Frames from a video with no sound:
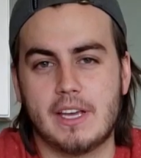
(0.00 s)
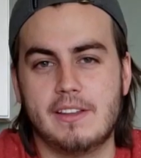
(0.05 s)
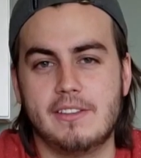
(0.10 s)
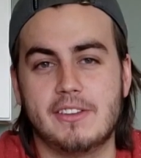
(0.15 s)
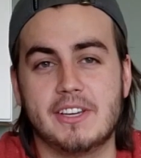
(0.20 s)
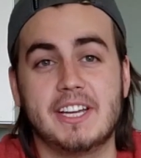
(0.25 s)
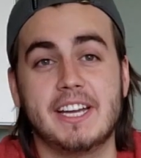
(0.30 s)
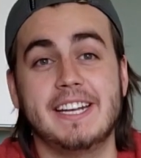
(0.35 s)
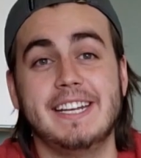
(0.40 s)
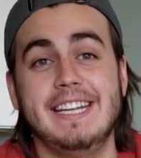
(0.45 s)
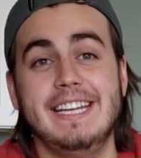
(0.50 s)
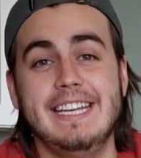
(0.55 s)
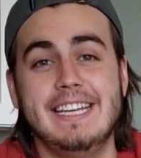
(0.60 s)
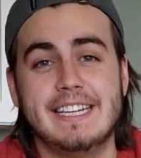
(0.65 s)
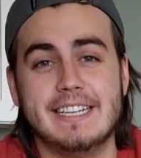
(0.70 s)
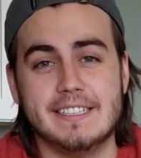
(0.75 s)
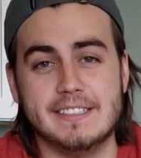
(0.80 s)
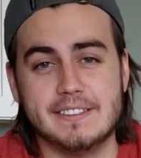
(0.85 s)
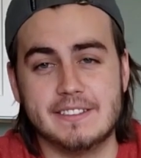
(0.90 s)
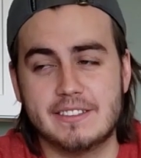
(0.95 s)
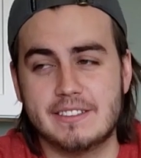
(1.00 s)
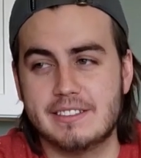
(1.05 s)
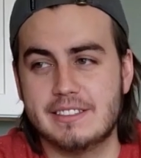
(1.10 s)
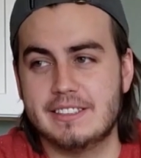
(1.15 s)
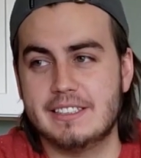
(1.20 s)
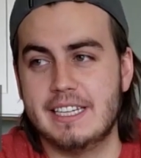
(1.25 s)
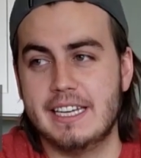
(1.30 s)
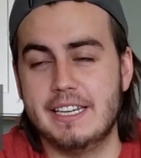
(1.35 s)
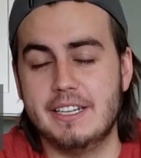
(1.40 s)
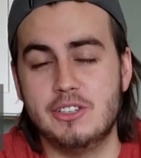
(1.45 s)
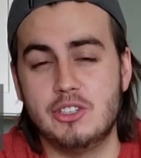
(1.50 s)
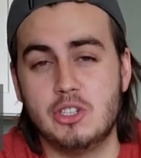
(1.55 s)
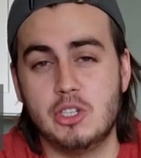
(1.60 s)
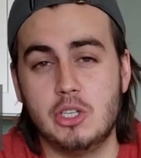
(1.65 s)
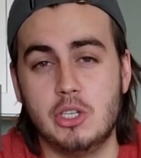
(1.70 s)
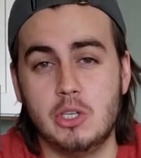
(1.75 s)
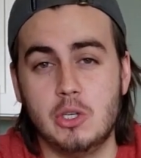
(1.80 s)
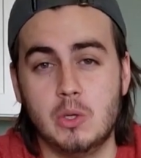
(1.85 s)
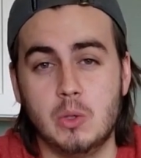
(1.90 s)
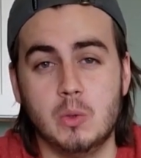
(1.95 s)
The Ghanaians tend to
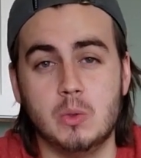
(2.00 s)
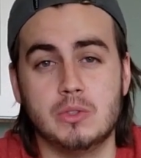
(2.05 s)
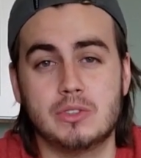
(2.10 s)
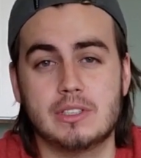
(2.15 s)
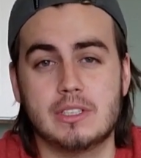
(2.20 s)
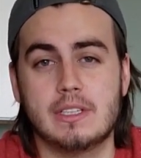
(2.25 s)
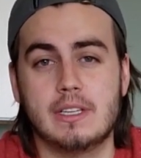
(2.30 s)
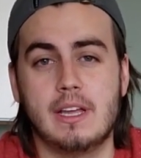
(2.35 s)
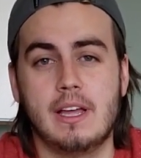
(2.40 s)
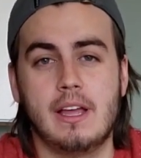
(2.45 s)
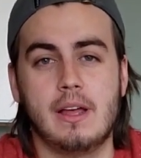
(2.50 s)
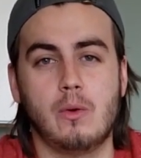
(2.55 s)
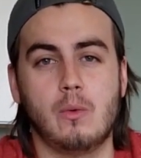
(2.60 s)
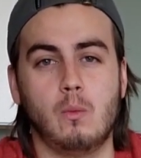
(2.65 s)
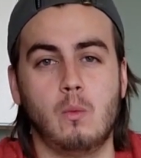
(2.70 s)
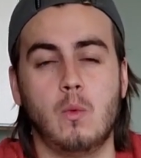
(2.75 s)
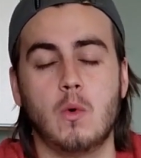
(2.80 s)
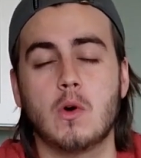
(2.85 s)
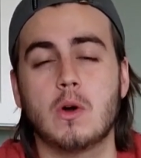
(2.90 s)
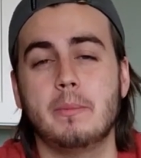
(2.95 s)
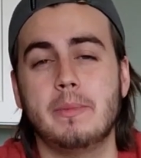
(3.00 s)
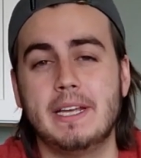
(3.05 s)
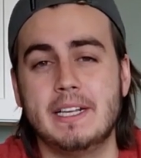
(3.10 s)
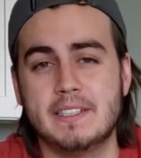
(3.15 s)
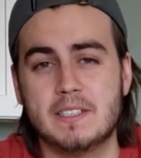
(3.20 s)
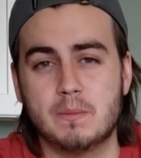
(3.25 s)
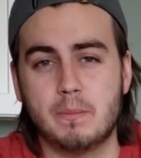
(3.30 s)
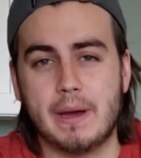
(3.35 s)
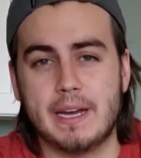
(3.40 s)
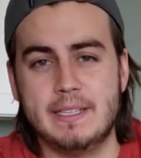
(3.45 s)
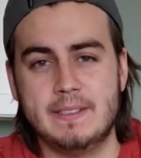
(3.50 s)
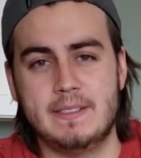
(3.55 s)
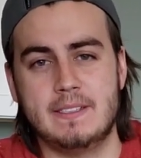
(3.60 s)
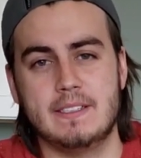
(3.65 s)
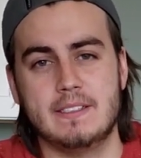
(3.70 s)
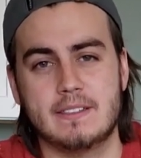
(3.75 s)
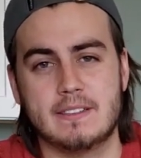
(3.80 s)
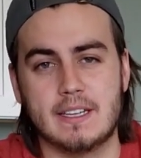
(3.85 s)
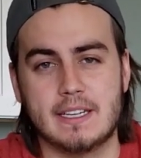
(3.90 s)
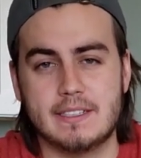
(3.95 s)
use warming
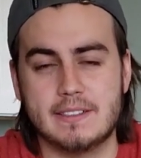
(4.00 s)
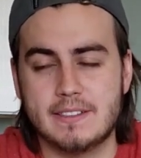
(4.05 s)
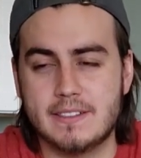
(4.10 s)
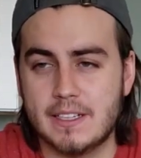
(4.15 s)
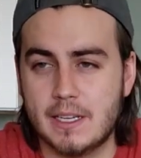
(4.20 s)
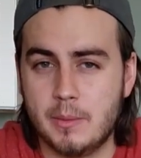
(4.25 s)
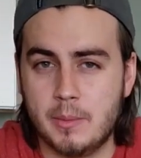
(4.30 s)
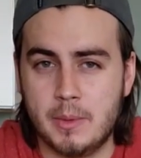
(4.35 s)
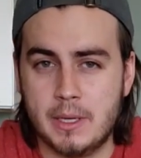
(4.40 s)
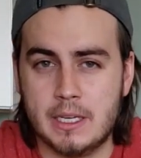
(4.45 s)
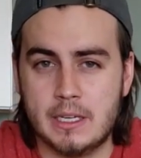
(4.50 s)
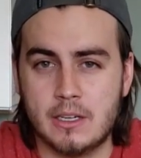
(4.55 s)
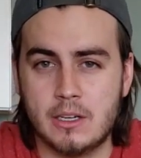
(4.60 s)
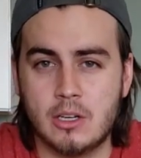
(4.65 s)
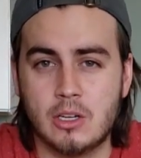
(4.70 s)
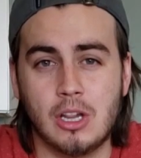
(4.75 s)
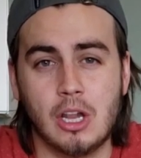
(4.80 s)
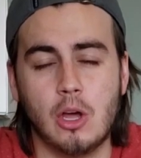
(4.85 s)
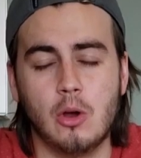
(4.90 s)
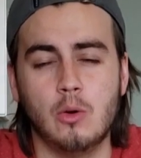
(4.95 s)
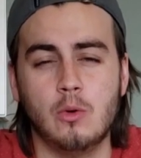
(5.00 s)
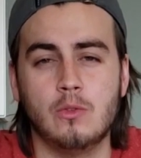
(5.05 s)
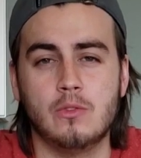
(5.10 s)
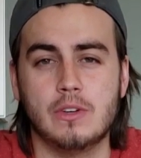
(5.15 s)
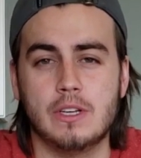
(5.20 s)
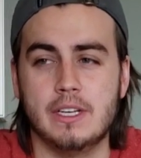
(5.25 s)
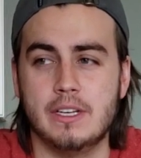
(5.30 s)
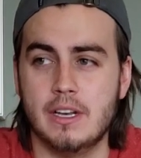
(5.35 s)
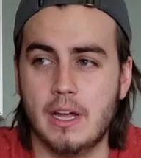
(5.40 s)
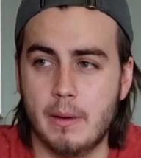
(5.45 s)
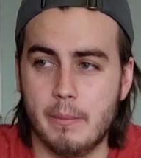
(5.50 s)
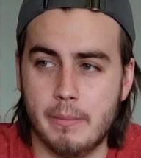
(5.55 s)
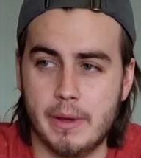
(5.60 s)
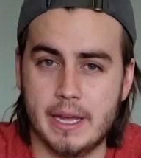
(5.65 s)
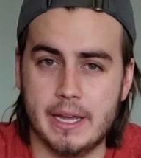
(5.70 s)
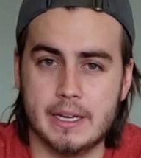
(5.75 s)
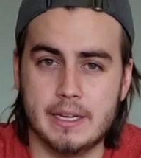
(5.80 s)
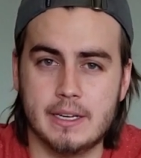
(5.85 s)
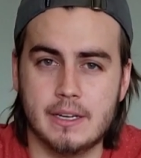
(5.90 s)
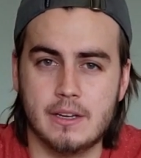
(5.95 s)
spices like cinnamon, clove, and
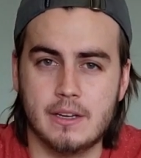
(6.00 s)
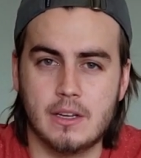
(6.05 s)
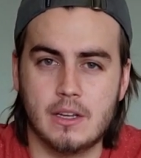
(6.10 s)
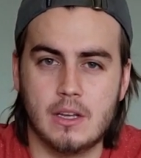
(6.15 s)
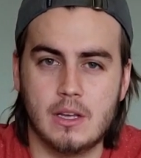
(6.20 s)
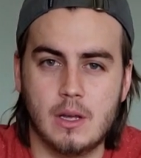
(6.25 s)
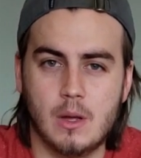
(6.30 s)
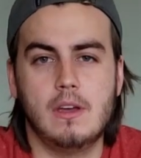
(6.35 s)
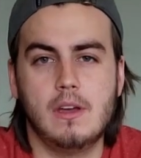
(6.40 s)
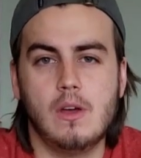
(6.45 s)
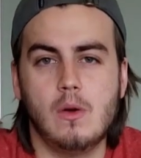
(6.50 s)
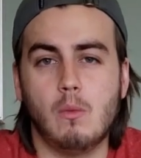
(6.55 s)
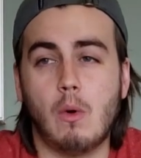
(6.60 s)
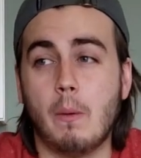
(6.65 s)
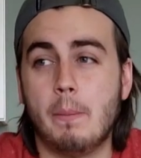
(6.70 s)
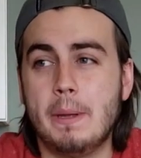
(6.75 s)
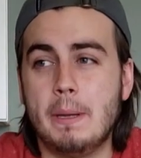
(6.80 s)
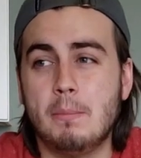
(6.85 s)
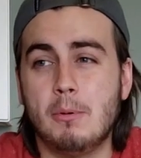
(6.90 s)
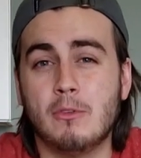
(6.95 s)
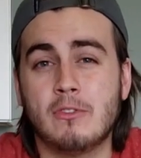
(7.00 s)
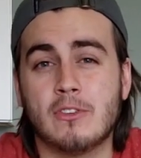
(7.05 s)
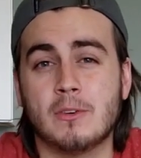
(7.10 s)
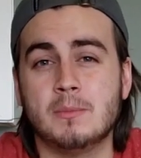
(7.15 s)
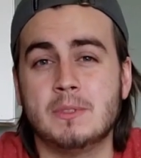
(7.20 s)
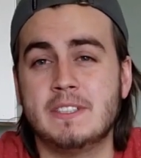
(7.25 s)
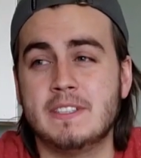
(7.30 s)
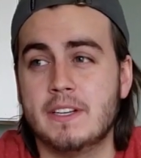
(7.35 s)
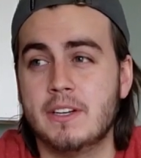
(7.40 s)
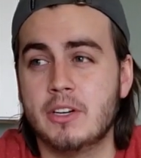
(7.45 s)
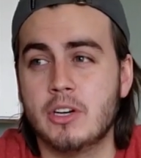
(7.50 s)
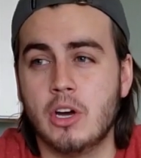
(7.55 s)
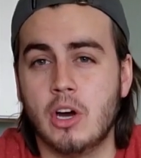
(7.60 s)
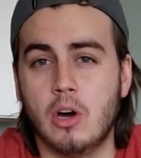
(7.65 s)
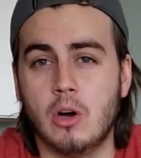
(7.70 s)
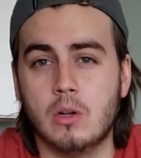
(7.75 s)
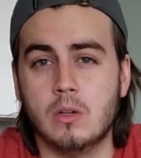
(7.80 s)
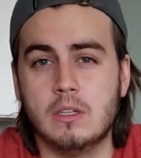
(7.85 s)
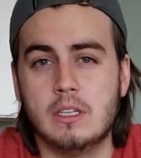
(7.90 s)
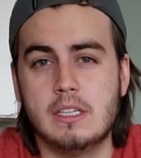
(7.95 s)
nutmeg, while people from
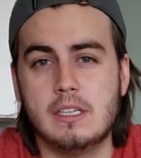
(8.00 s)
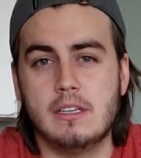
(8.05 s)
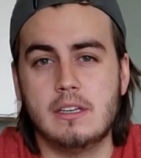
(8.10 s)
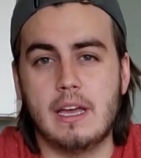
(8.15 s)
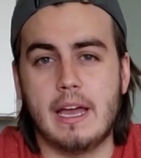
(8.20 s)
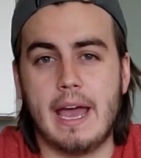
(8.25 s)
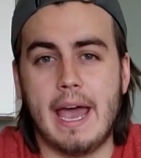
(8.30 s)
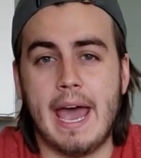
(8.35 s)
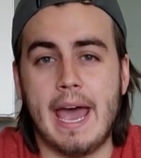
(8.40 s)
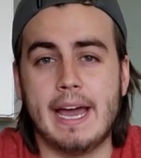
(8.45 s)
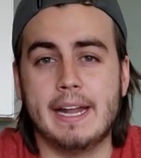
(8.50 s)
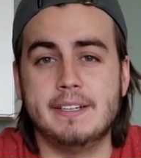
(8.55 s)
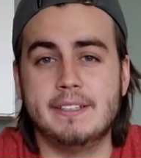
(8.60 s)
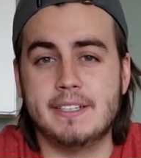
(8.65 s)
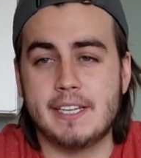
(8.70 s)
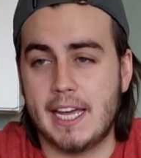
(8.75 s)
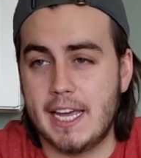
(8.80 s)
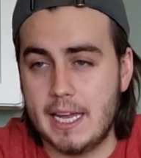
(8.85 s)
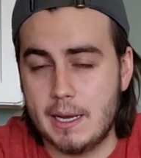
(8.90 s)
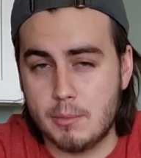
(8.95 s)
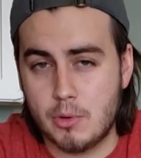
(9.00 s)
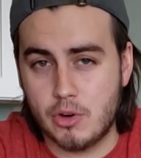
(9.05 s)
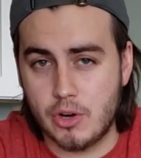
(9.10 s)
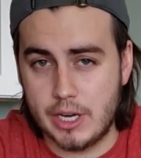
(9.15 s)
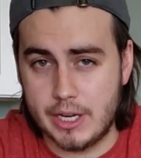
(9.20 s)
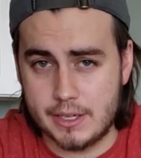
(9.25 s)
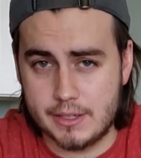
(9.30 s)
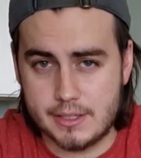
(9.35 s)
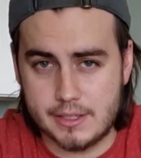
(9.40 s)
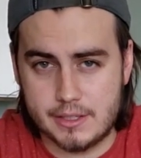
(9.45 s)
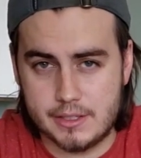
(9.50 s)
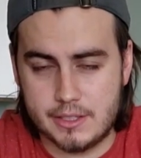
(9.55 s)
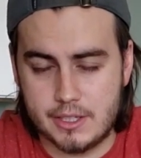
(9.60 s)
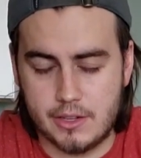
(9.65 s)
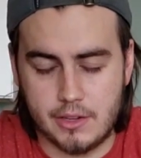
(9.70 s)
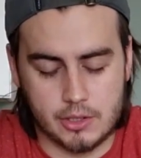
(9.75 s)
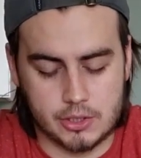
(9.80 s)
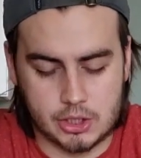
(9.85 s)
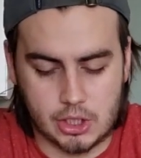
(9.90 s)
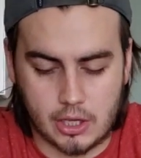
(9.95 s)
Senegal add tamarind to
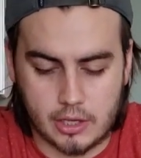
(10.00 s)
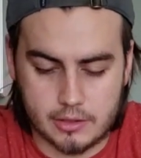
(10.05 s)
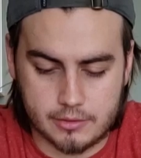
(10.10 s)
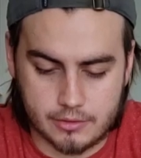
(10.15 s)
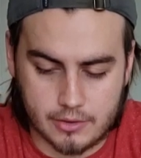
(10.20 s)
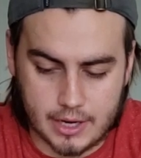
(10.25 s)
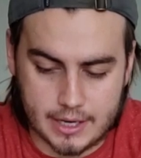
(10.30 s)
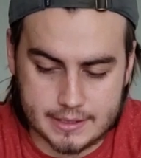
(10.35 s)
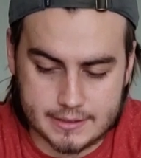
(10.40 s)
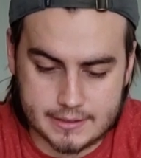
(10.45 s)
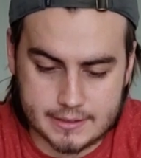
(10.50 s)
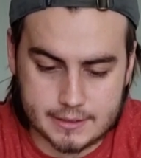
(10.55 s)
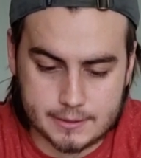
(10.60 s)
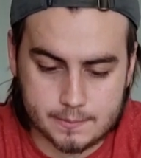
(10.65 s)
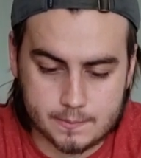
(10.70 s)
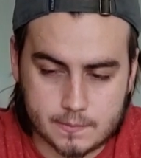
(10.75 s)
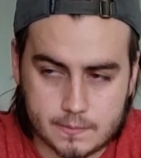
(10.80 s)
their jollof rice.